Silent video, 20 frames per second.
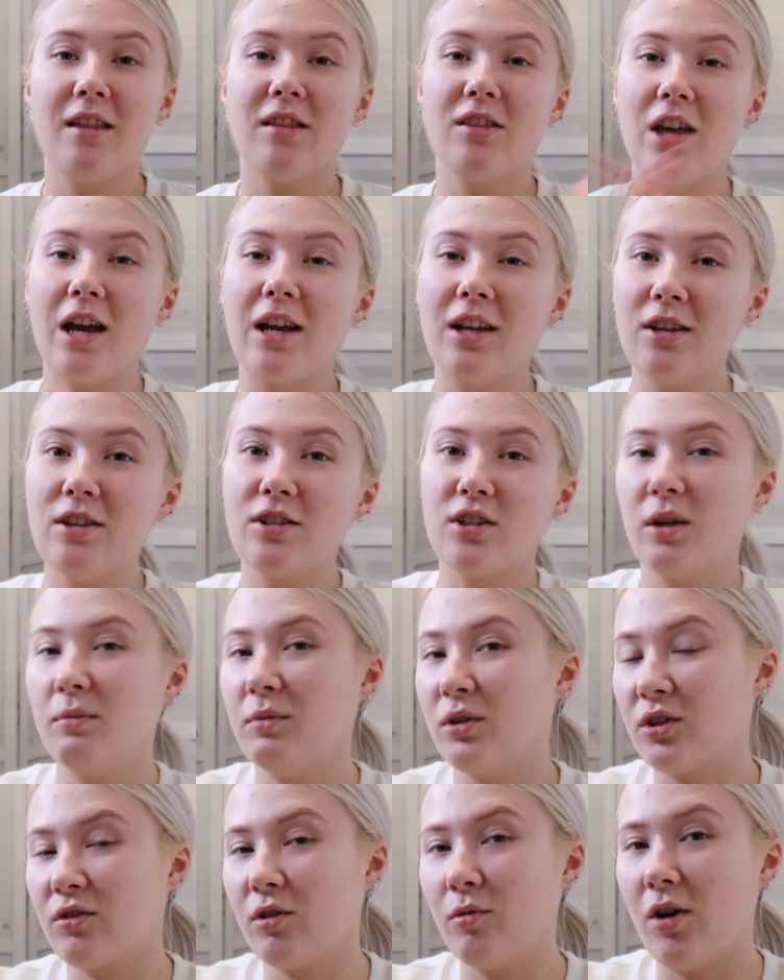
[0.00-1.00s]
Thank you so
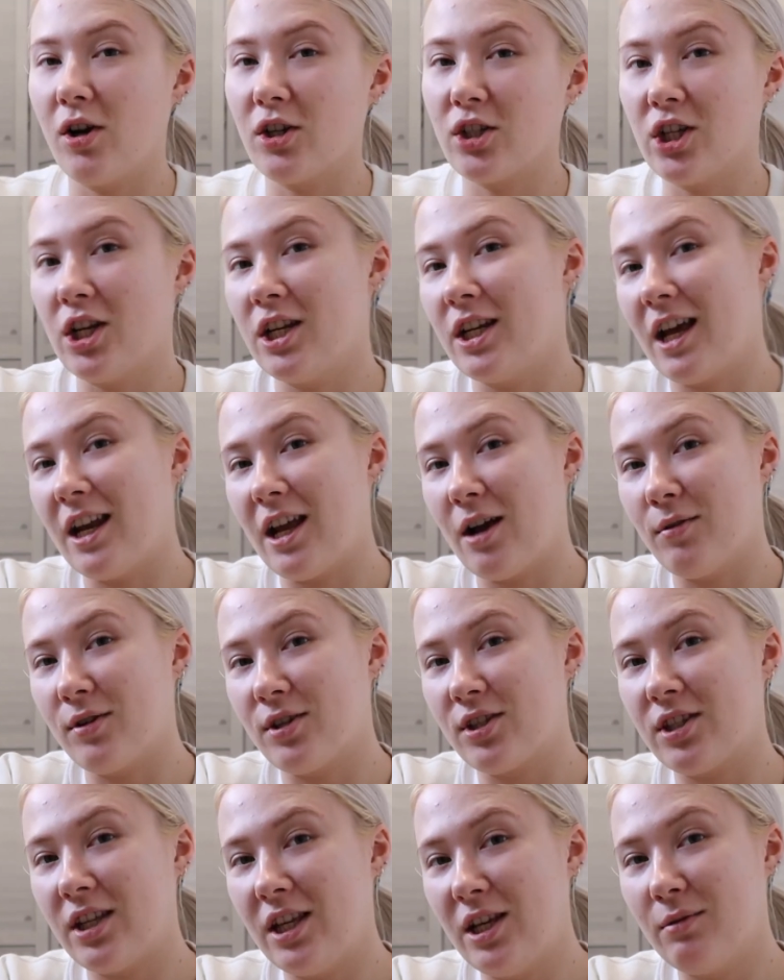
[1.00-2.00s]
much for watching, and I will
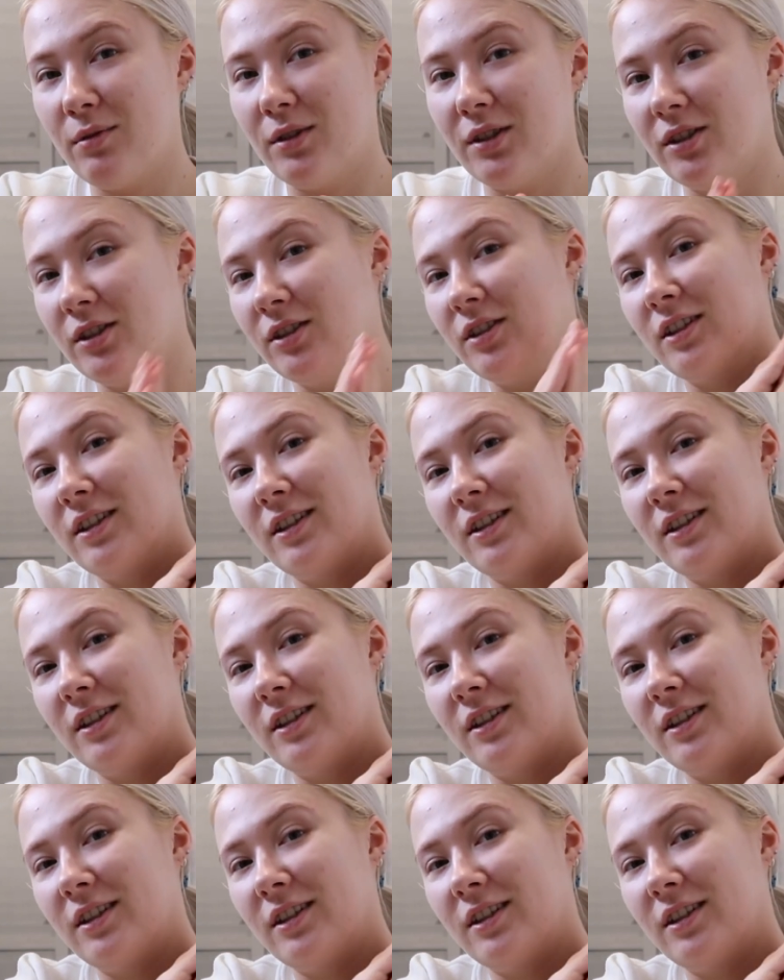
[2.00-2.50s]
see you all